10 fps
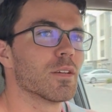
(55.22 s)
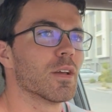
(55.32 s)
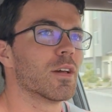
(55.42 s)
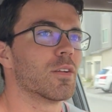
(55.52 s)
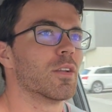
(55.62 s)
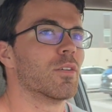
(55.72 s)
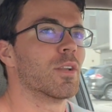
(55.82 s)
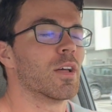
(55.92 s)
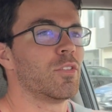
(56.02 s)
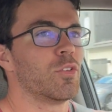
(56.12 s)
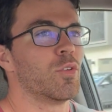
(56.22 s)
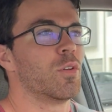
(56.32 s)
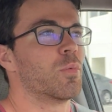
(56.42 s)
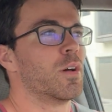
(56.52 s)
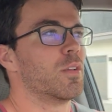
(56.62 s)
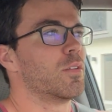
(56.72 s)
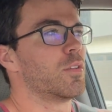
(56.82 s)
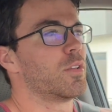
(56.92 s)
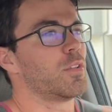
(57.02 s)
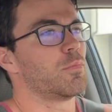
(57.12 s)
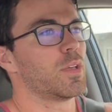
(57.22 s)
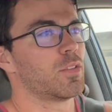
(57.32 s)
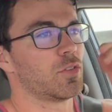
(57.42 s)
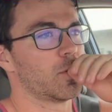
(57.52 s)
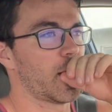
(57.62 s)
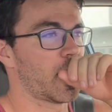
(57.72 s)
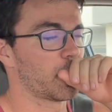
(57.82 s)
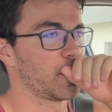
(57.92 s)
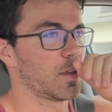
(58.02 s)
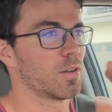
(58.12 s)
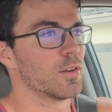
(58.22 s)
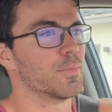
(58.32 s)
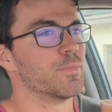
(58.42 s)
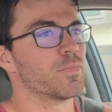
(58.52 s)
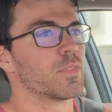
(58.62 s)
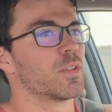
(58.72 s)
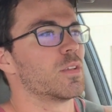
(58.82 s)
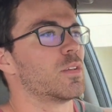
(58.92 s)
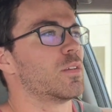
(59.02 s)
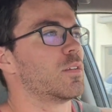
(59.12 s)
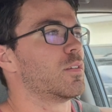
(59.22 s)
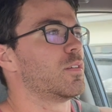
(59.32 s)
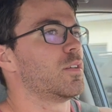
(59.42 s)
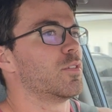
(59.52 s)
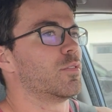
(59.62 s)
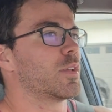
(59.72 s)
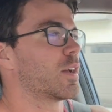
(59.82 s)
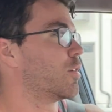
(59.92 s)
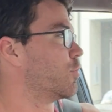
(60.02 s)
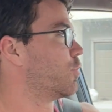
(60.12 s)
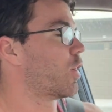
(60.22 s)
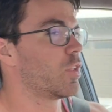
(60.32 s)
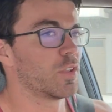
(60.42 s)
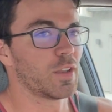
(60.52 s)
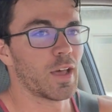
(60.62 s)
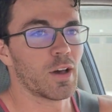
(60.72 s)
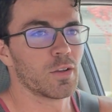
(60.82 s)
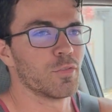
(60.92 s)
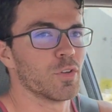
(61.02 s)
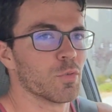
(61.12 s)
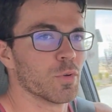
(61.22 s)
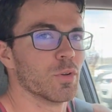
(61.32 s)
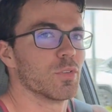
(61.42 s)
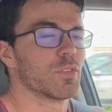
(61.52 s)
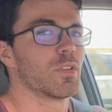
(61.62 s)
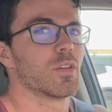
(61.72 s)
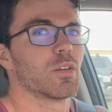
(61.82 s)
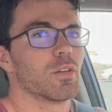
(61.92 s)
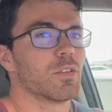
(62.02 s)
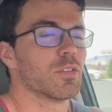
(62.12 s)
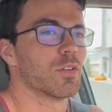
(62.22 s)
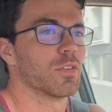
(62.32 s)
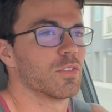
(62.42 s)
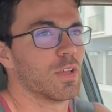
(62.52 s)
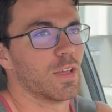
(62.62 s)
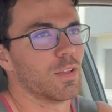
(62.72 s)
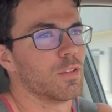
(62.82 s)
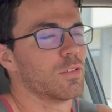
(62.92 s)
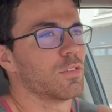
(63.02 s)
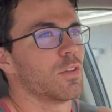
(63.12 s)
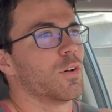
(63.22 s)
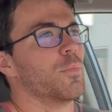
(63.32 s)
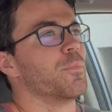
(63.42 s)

I don't know not doing what makes you happy or you're kind of falling out of your roots, so to say. So